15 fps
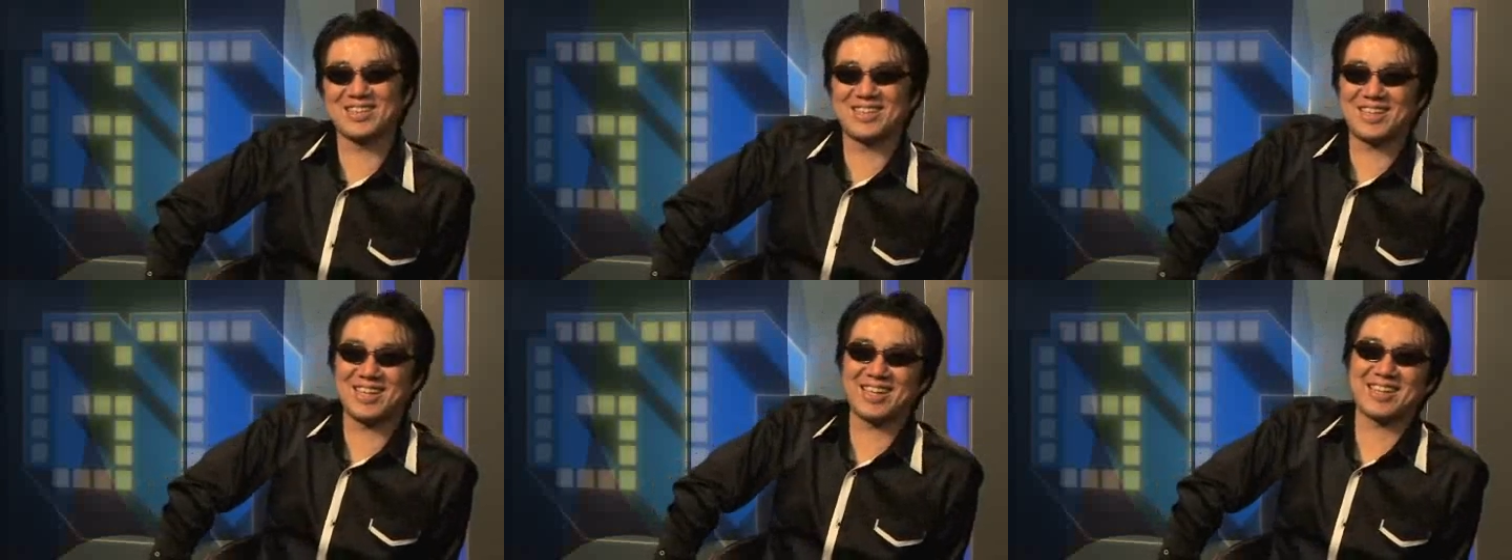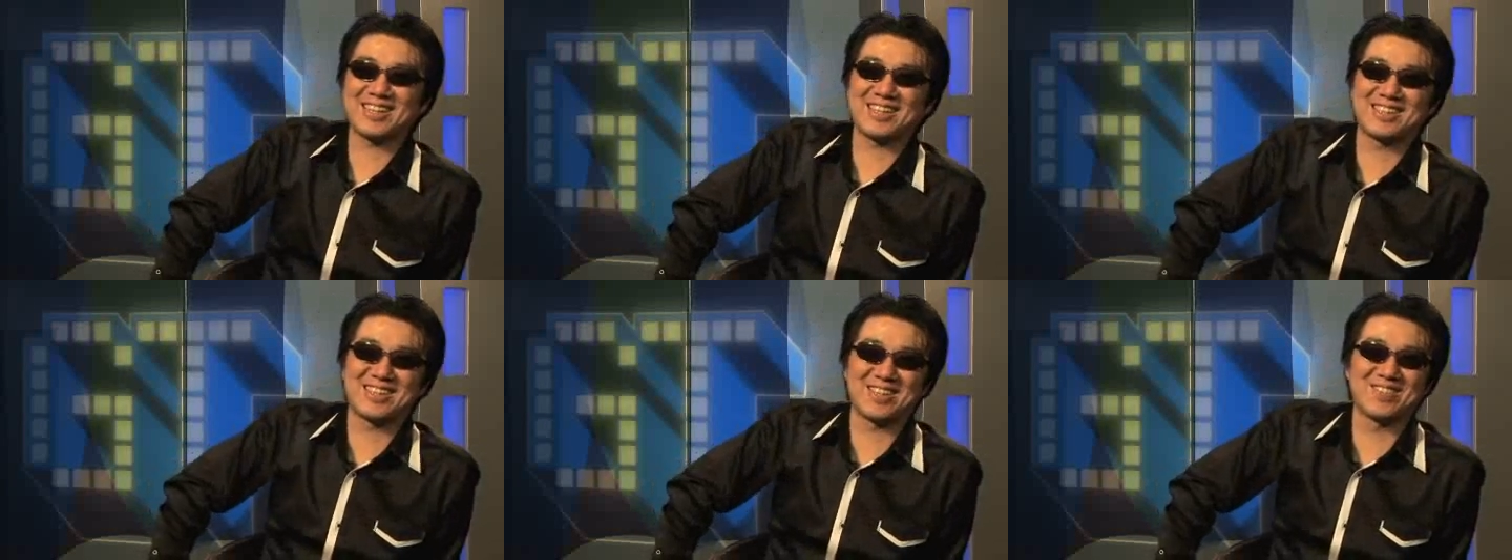So
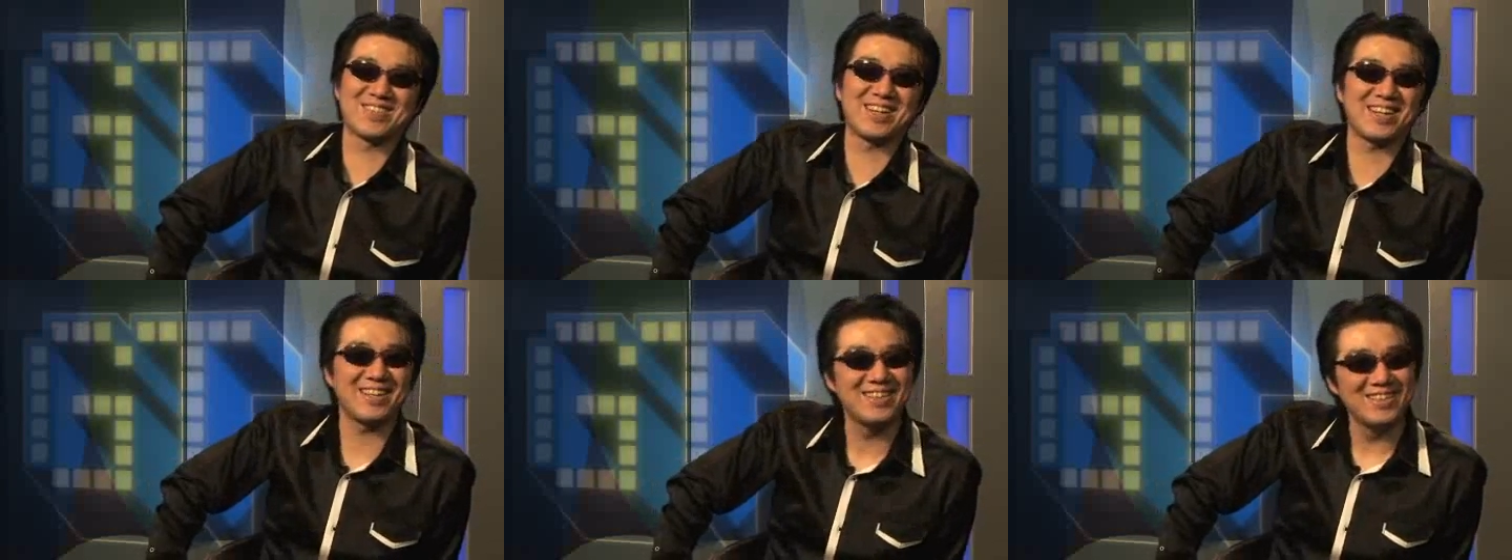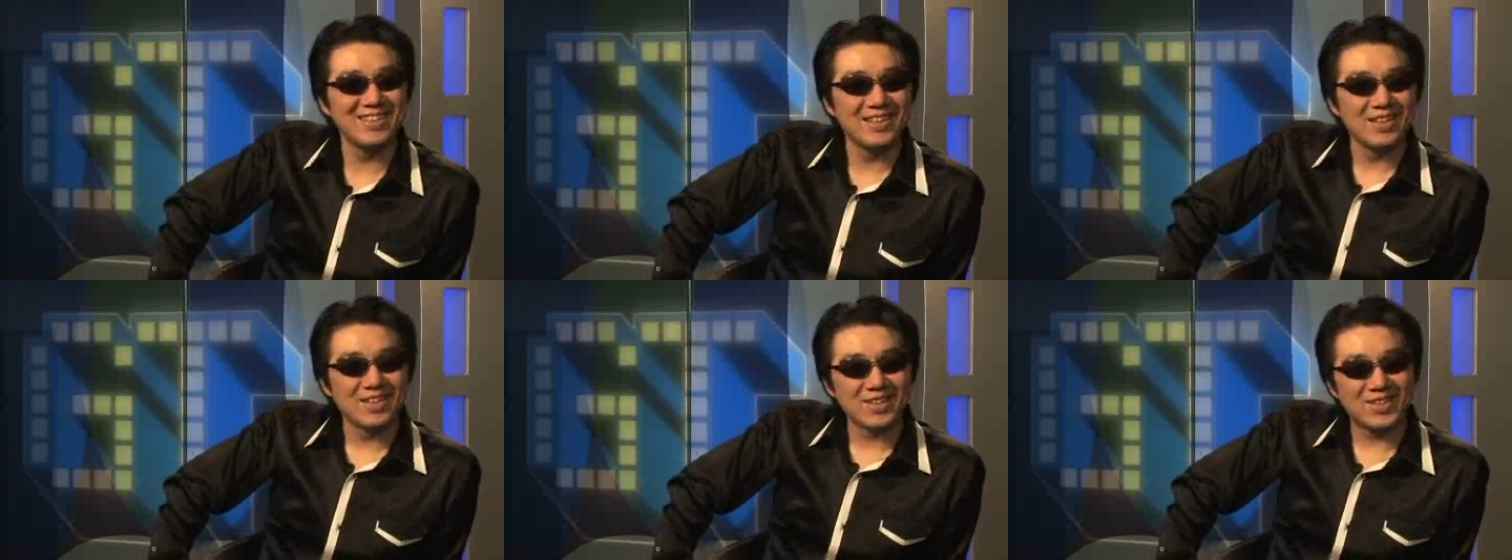yeah, in that sense, I
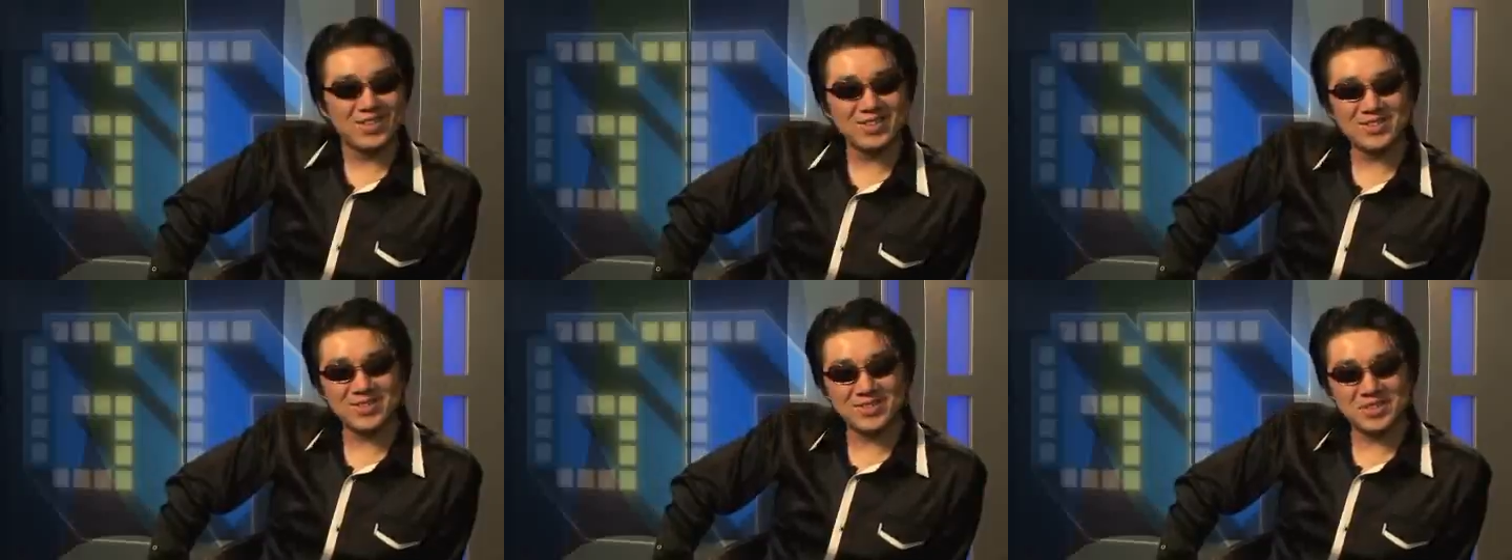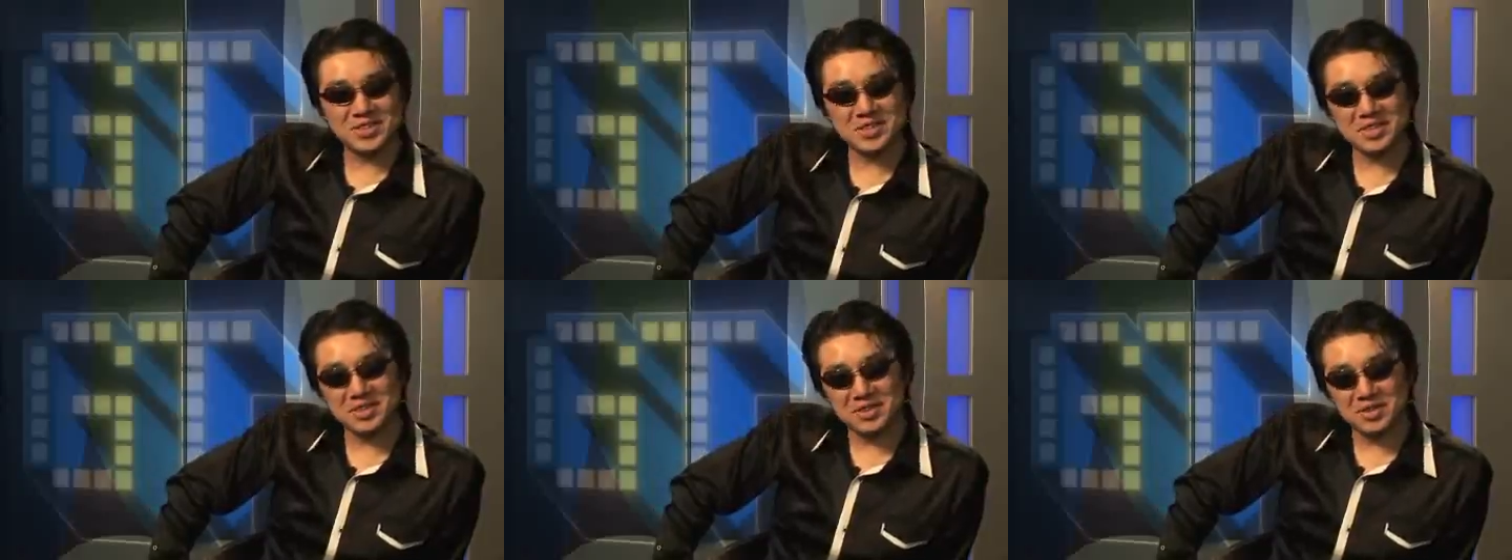guess then it
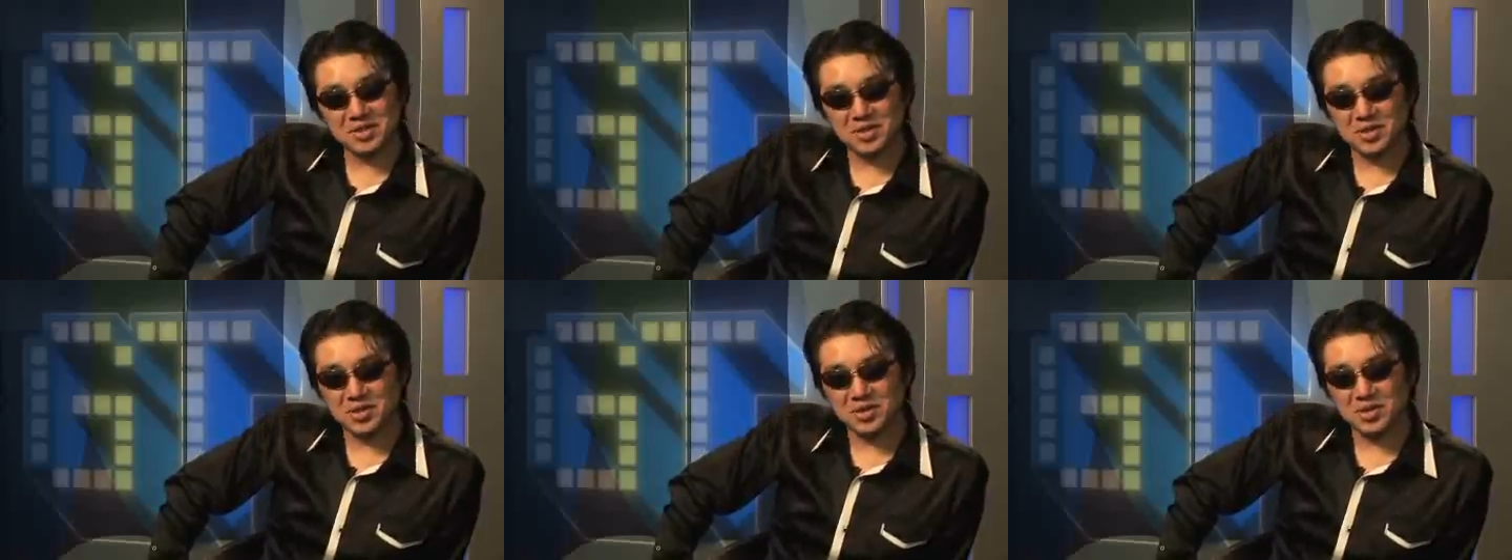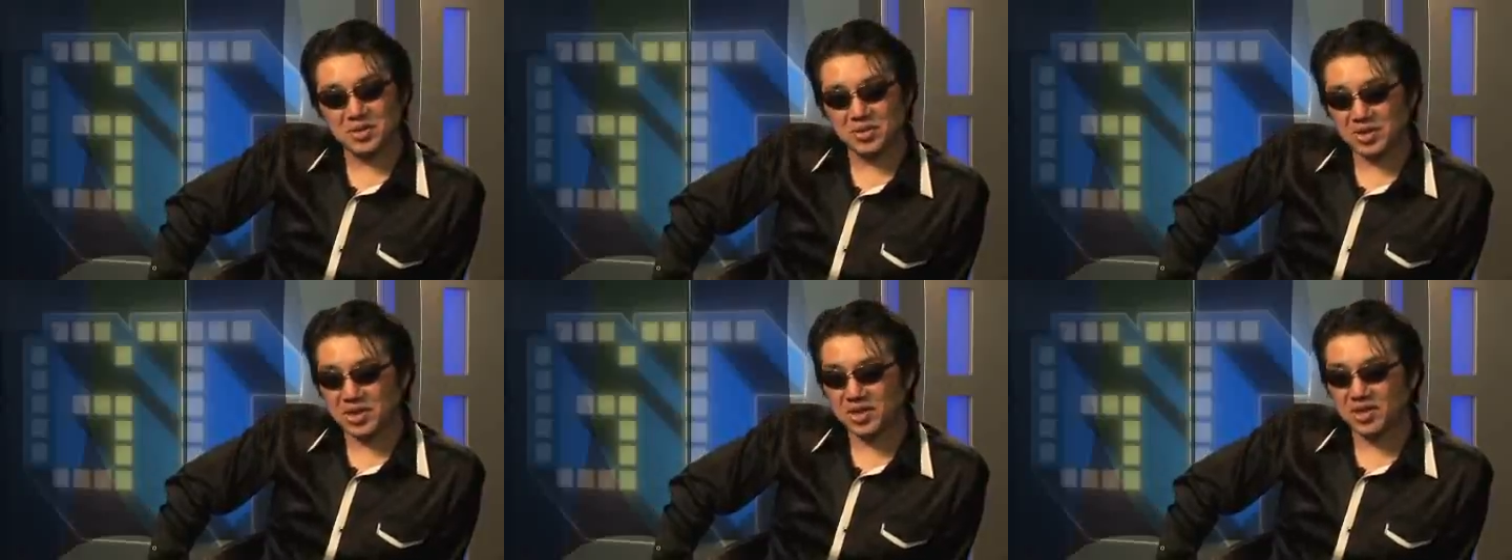is a
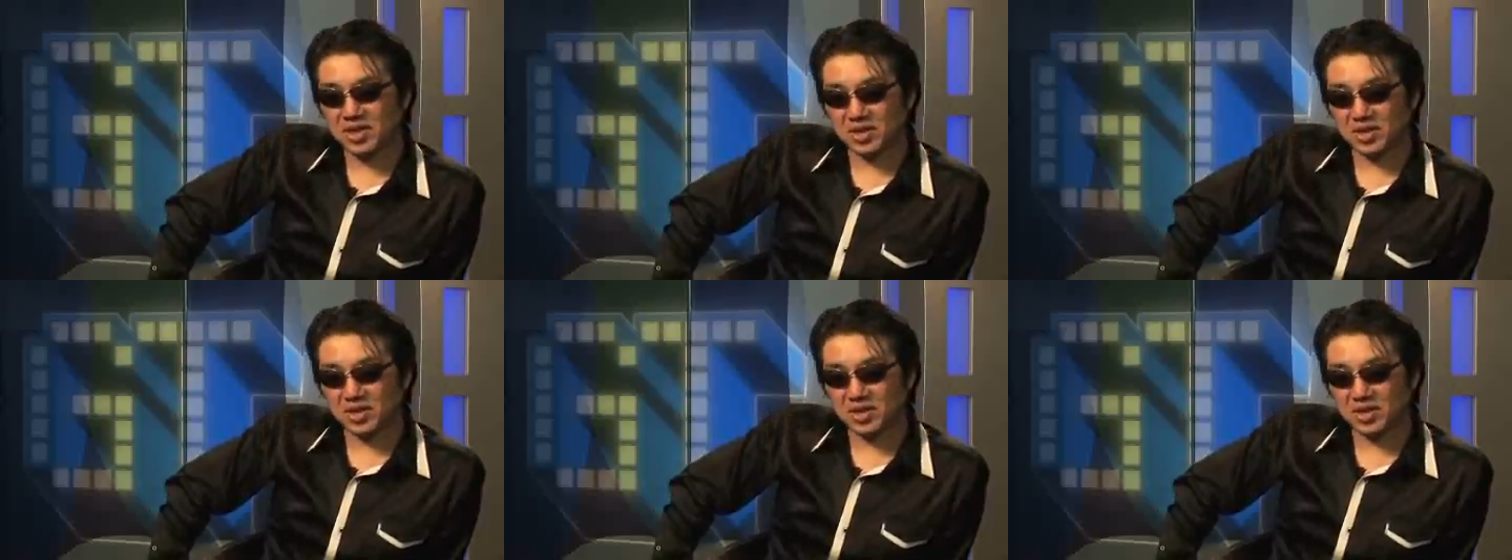revival.